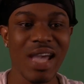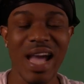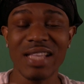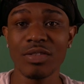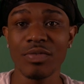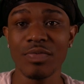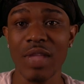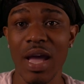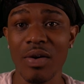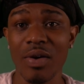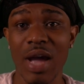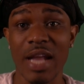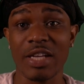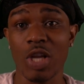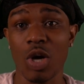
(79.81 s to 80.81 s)
as of now,
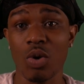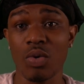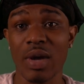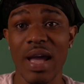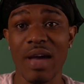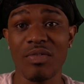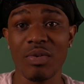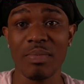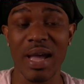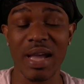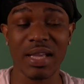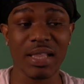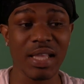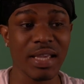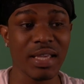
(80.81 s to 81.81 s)
I don't have a
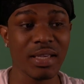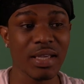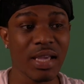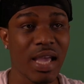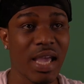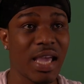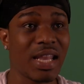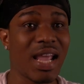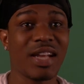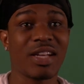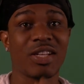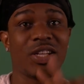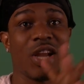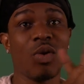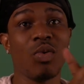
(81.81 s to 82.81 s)
backlight and I
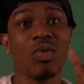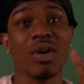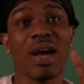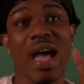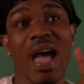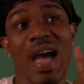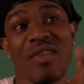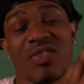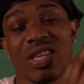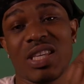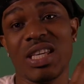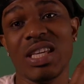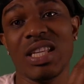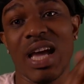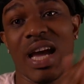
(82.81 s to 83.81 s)
don't have a
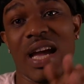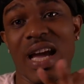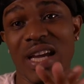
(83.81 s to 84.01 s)
key light.